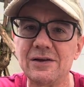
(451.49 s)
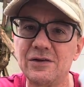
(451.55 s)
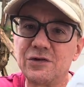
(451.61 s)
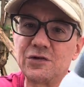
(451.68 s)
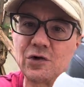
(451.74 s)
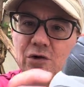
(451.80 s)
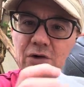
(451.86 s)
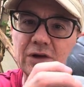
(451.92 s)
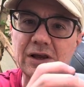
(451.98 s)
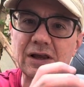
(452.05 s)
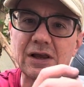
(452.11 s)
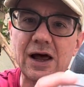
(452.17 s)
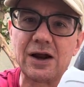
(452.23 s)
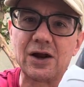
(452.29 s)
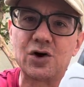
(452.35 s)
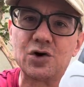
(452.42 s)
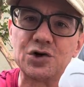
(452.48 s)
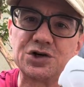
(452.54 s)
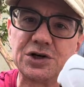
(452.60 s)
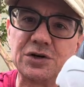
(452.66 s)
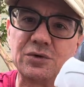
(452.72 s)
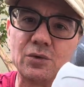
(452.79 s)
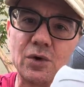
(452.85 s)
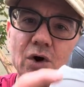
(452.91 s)
Certainly a lot of
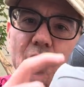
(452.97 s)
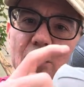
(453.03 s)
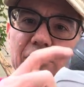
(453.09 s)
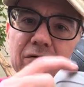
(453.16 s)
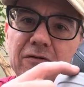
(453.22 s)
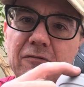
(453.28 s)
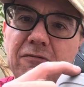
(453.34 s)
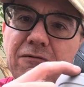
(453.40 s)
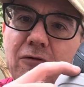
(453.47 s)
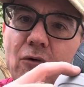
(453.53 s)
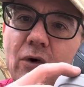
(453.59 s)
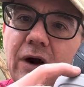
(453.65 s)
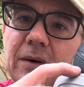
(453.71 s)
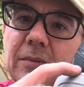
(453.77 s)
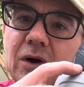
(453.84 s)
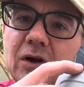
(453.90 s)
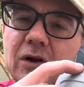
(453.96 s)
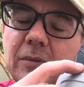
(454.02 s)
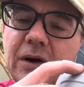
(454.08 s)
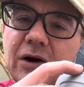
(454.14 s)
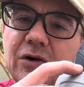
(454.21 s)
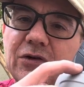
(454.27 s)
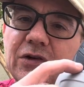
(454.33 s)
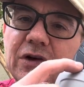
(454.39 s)
cushion. We're going from 40
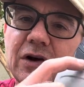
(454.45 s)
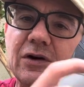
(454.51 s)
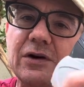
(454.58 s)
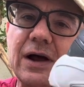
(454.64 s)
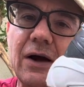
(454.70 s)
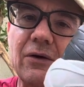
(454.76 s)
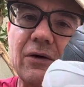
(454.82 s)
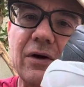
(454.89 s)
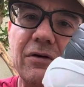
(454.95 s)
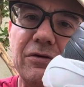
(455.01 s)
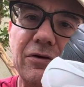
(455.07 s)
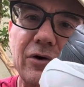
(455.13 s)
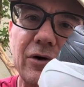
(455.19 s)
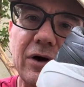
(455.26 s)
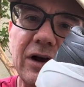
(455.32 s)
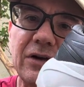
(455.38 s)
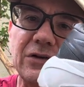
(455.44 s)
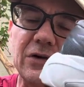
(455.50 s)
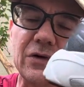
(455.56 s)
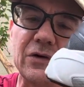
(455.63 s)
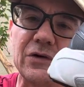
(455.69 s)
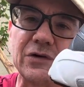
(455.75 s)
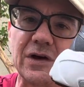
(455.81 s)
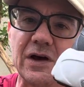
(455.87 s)
millimeters here down to 30, so
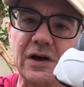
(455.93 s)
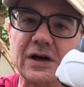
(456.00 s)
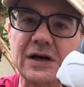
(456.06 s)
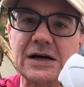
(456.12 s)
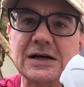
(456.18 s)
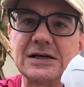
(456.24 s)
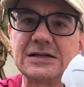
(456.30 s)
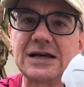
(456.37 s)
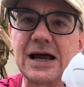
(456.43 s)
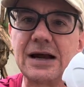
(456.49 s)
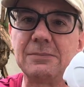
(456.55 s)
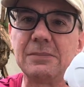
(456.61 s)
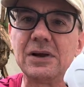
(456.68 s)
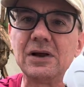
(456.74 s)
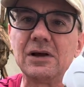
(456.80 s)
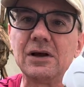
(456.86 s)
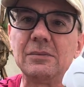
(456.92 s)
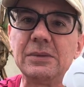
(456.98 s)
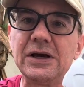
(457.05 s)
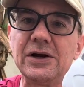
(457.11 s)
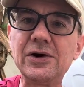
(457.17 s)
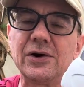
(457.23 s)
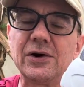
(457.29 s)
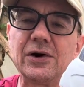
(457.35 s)
there's a 10
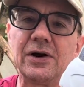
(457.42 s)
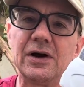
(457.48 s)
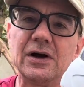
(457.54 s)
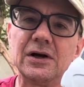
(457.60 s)
millimeter